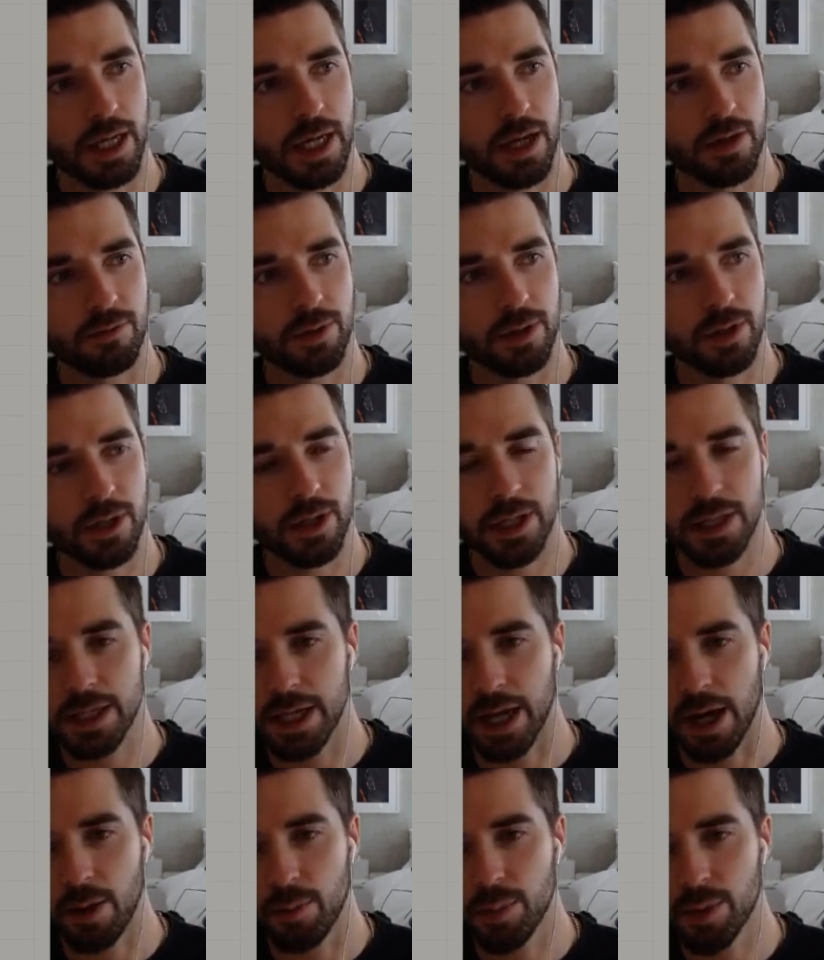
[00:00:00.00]
If we look at the
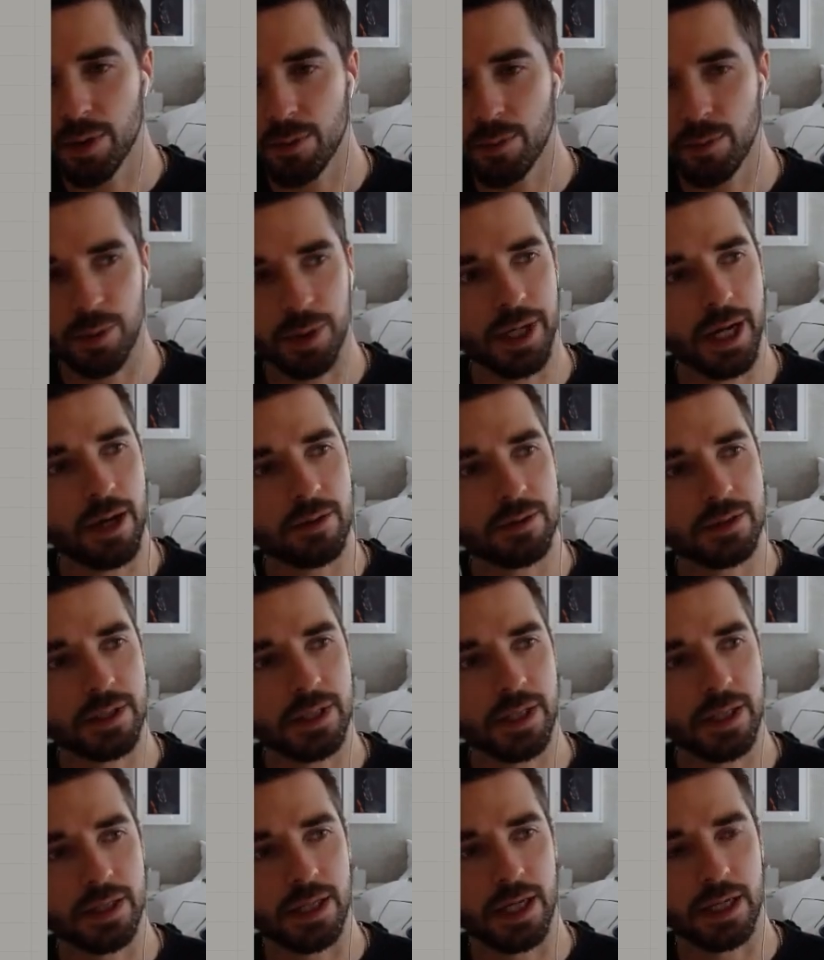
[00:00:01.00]
output, we now see
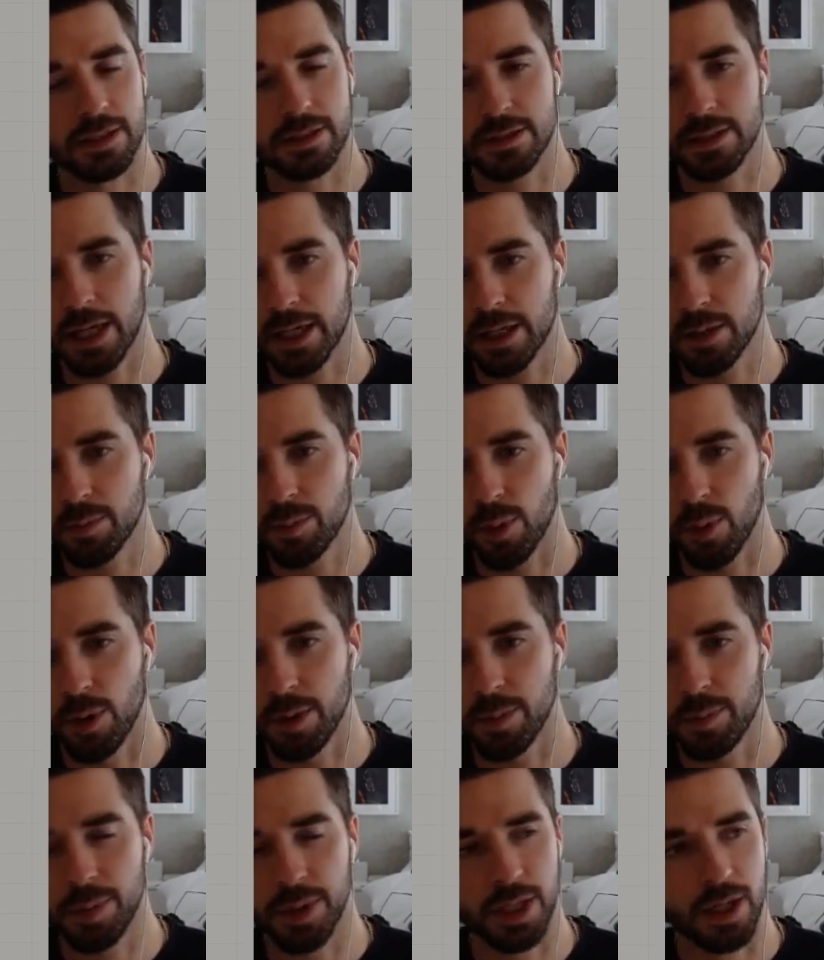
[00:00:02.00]
that that second
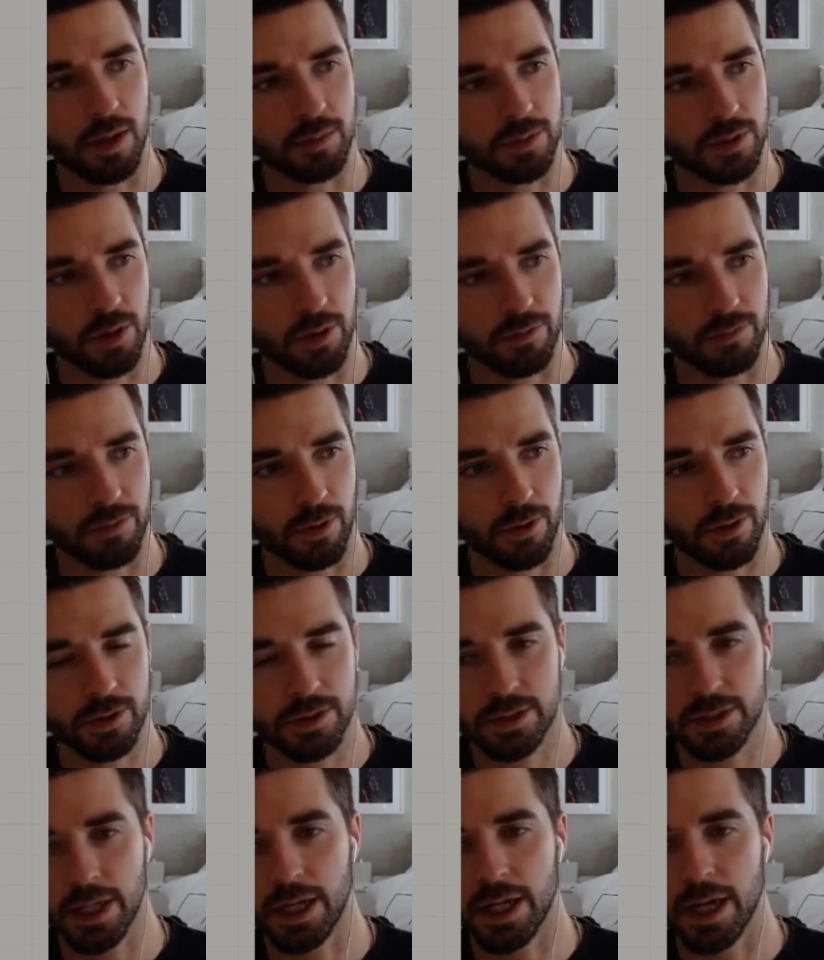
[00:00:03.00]
point becomes our
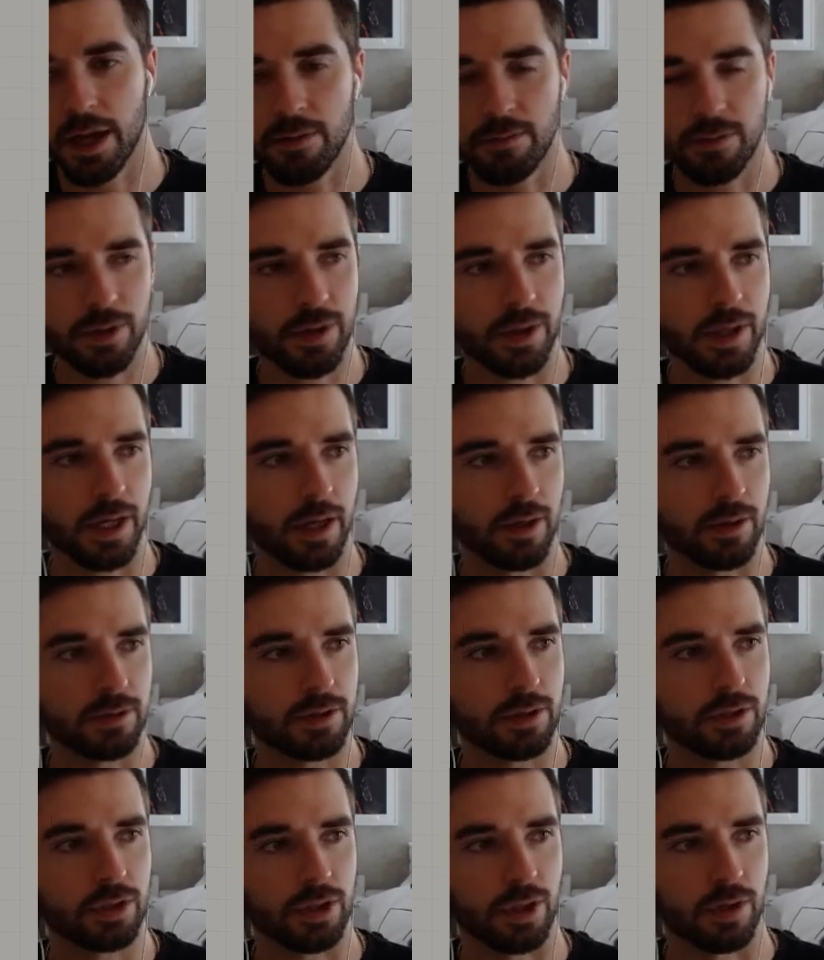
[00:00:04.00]
first, and everything
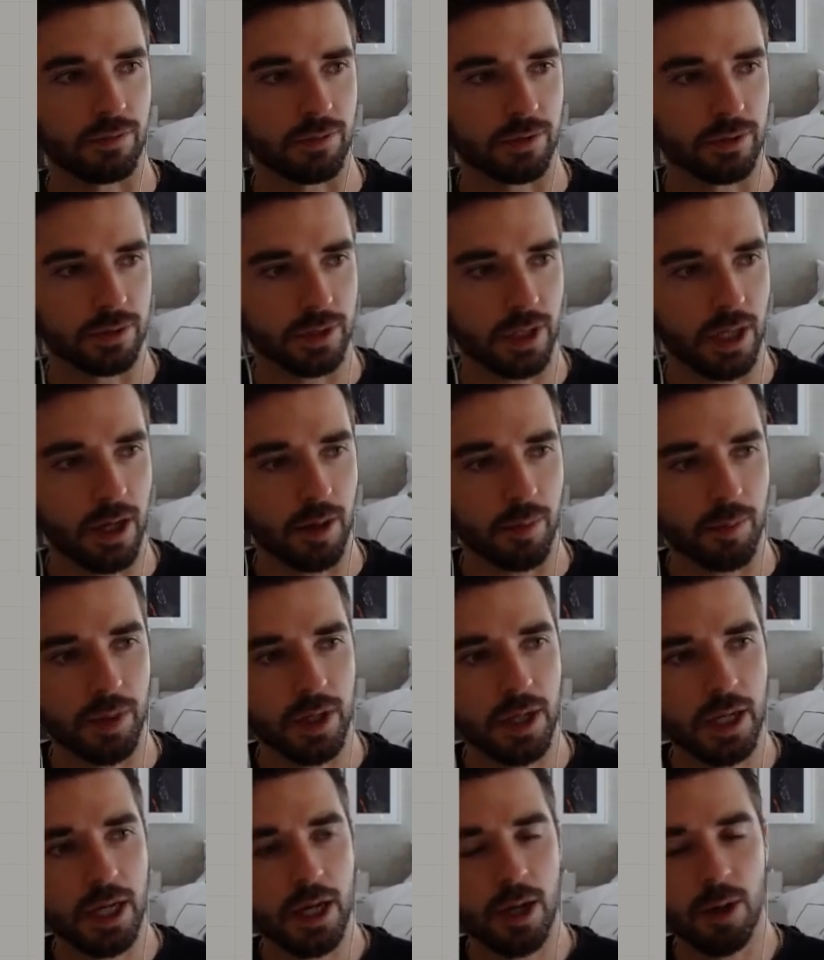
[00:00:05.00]
else shuffles up.
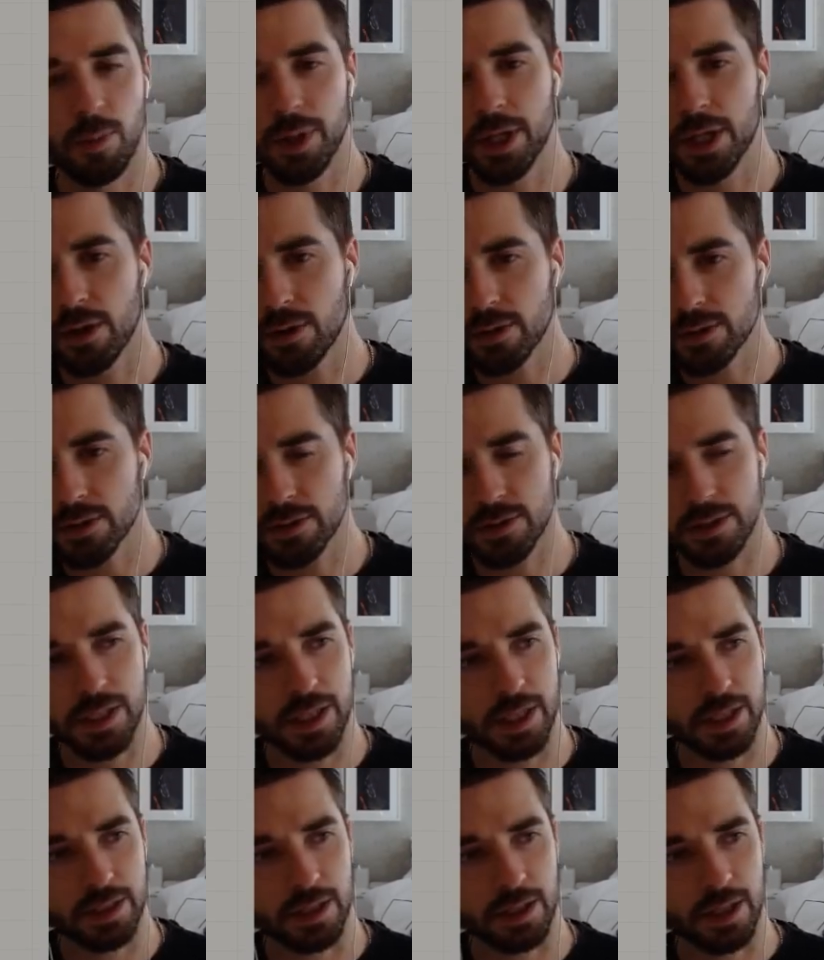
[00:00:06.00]
We can also see
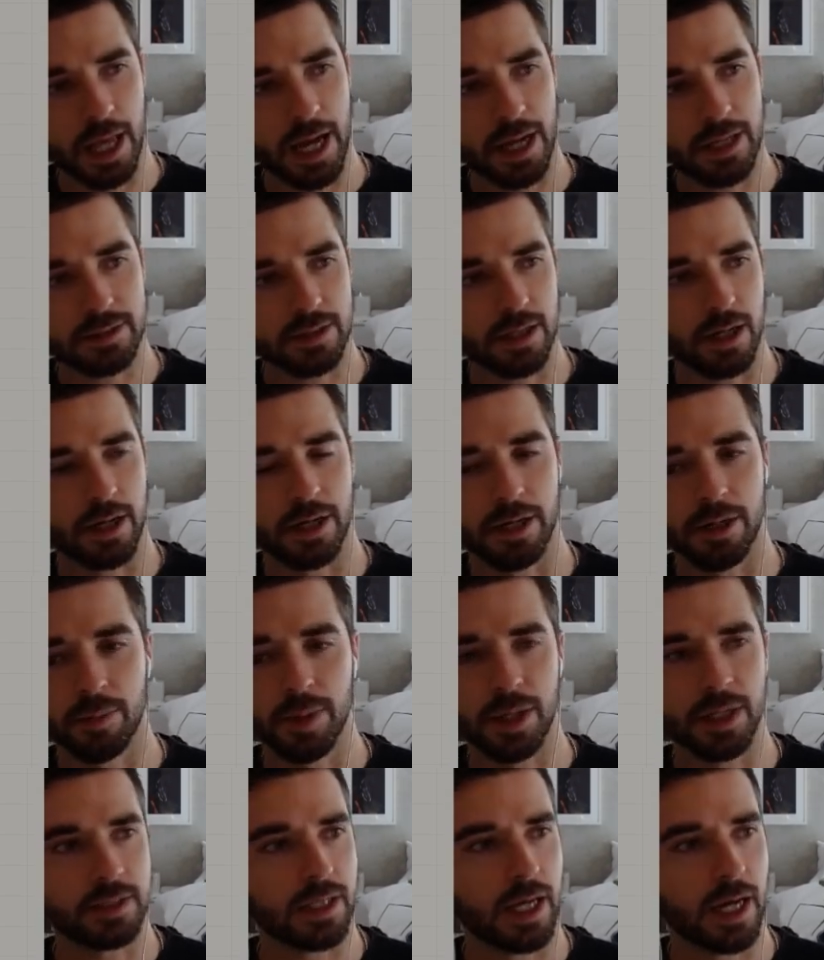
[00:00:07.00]
that the last item
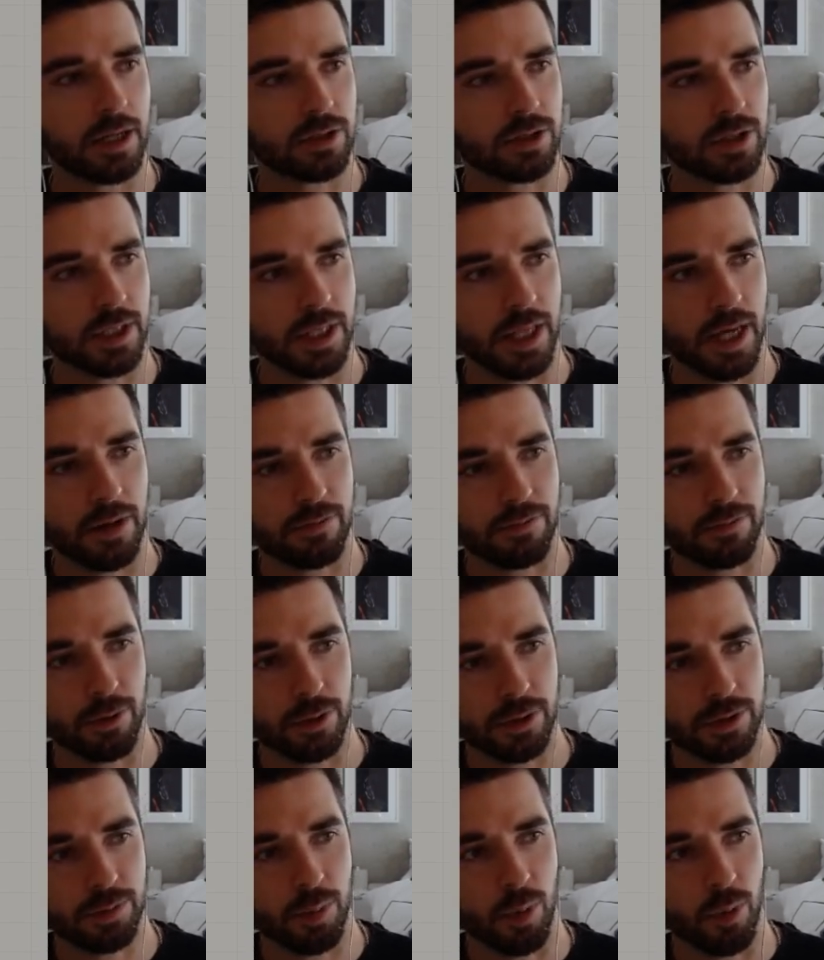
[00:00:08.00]
is actually that
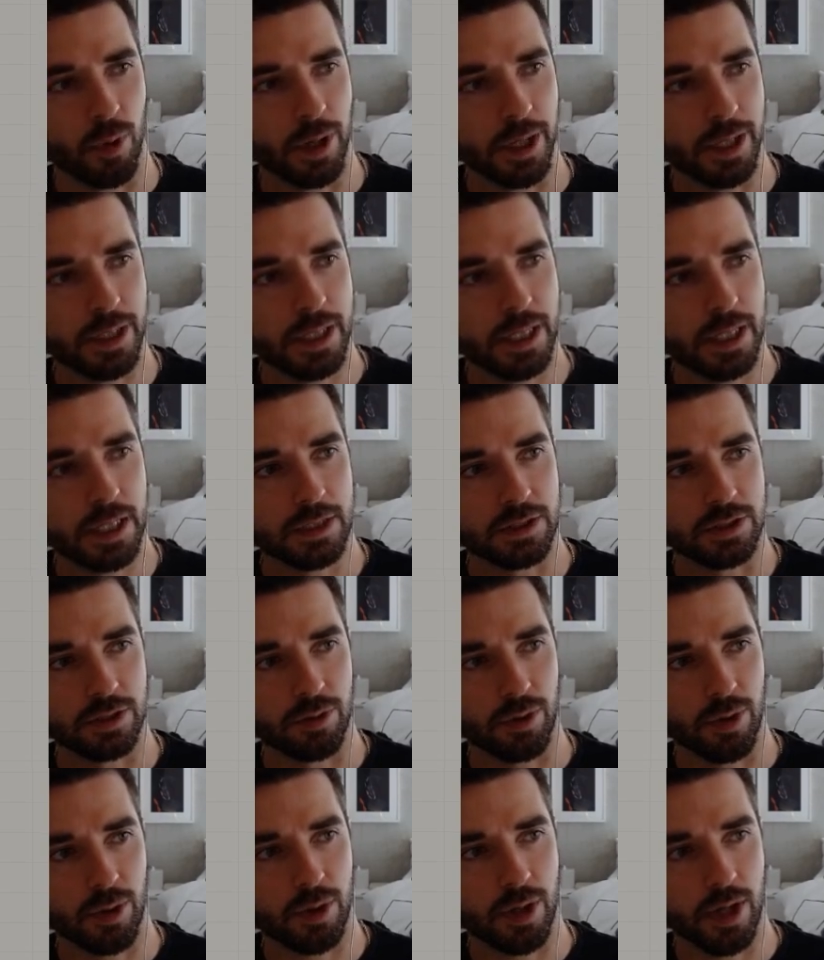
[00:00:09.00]
first point,
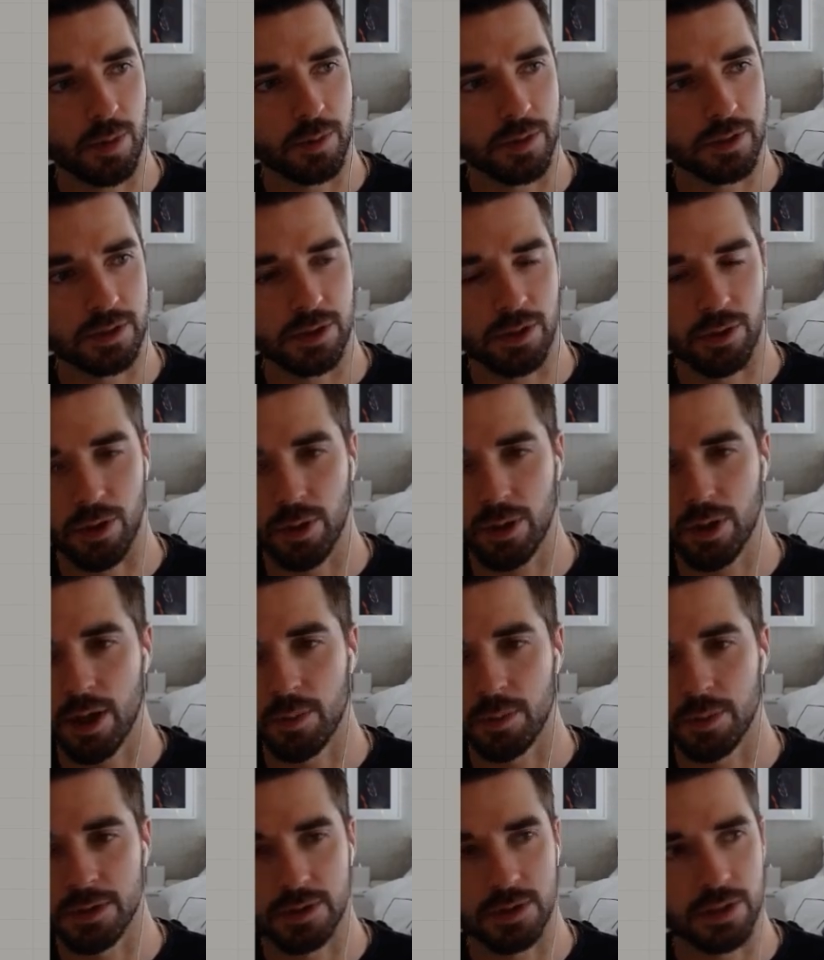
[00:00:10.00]
0,
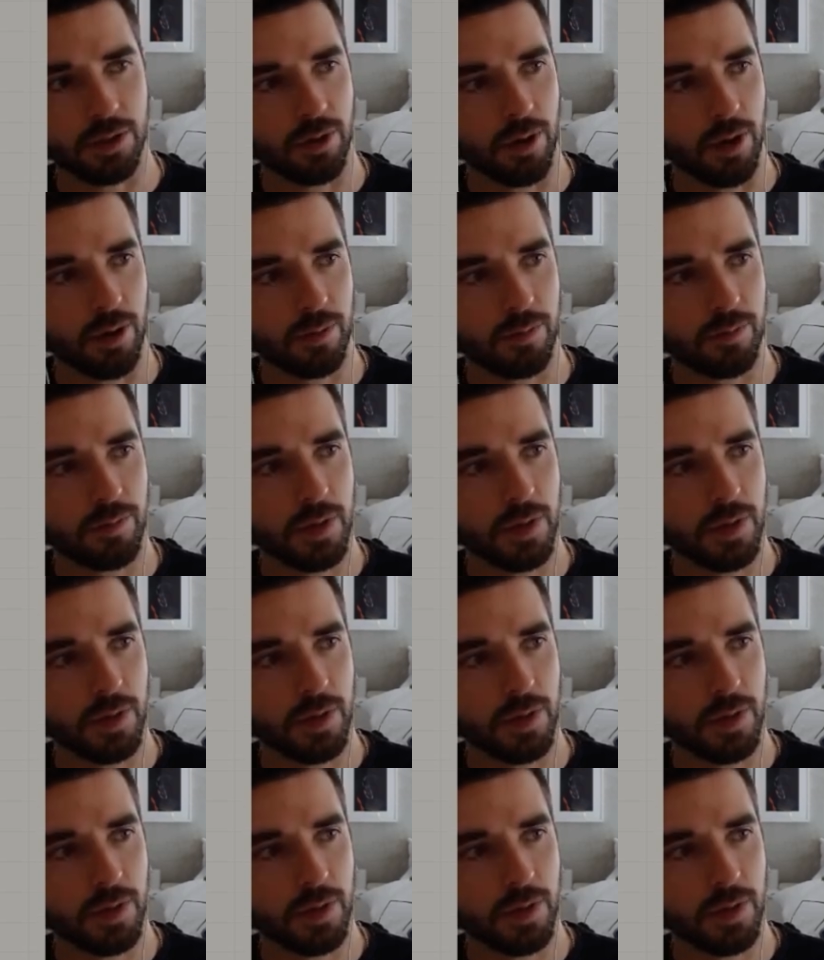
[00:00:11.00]
0, 0.